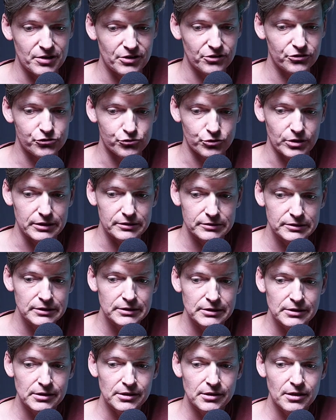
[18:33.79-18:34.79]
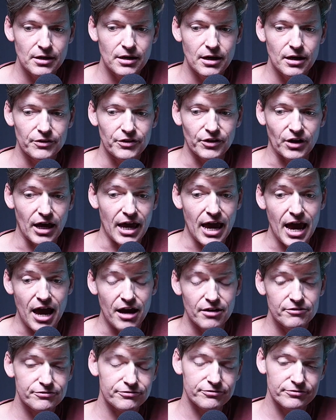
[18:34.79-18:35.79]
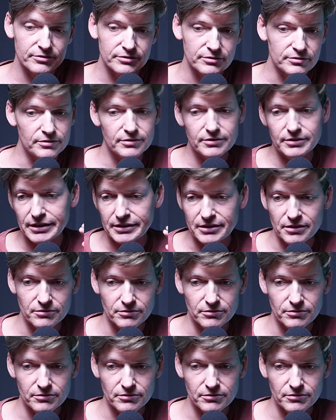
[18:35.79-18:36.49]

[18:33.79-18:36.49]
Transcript: ministry that I have they mm.